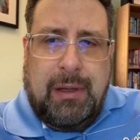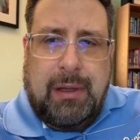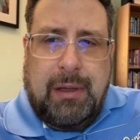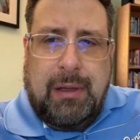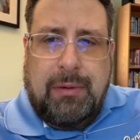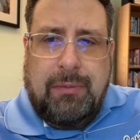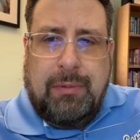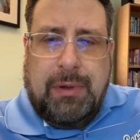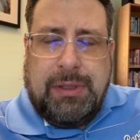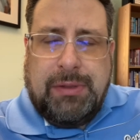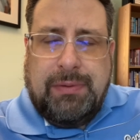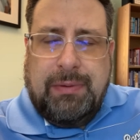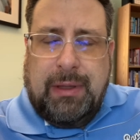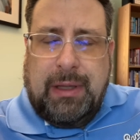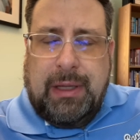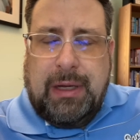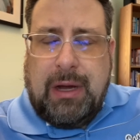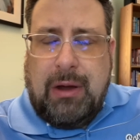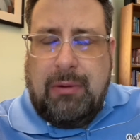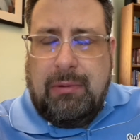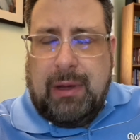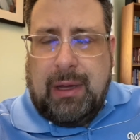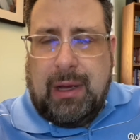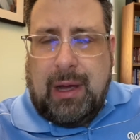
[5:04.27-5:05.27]
what's really
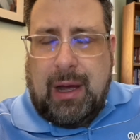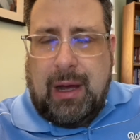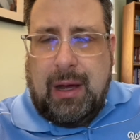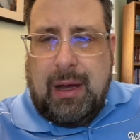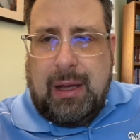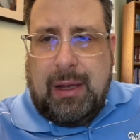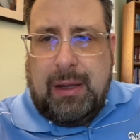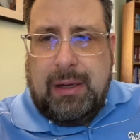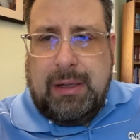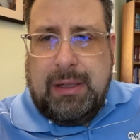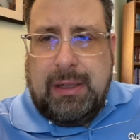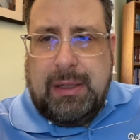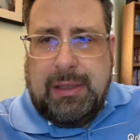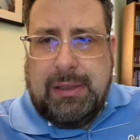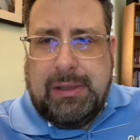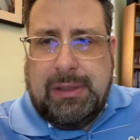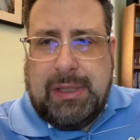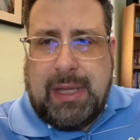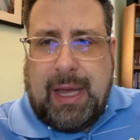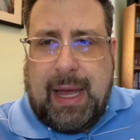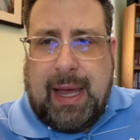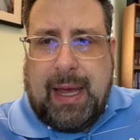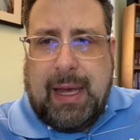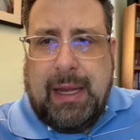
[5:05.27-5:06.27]
going on is
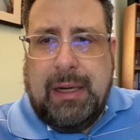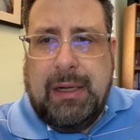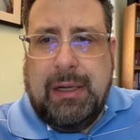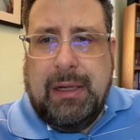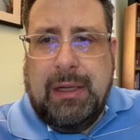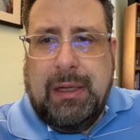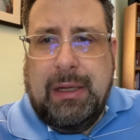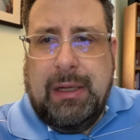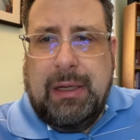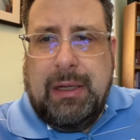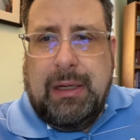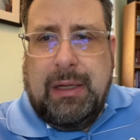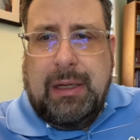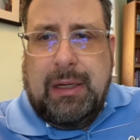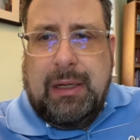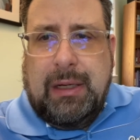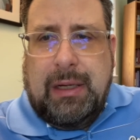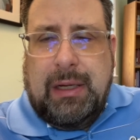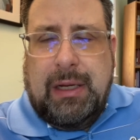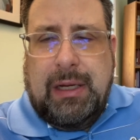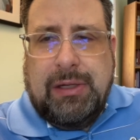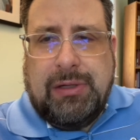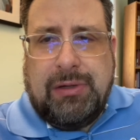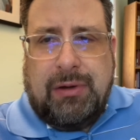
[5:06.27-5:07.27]
that
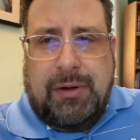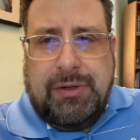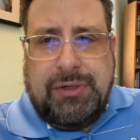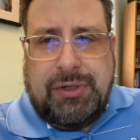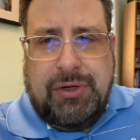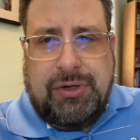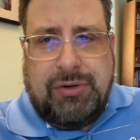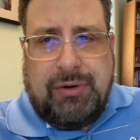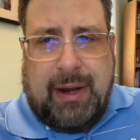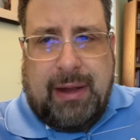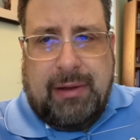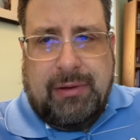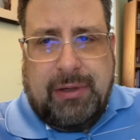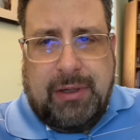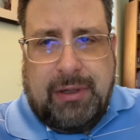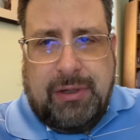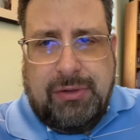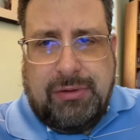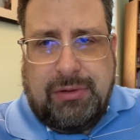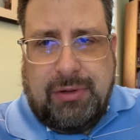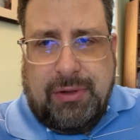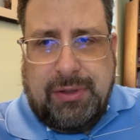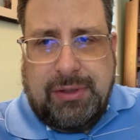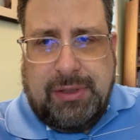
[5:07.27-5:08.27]
he's also trying to
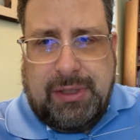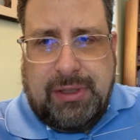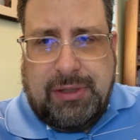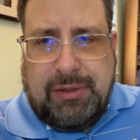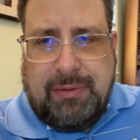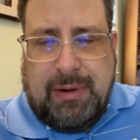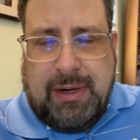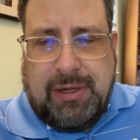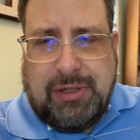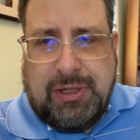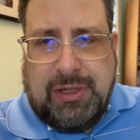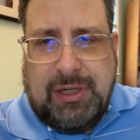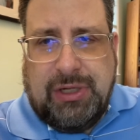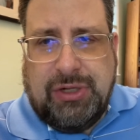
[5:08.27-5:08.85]
control the situation.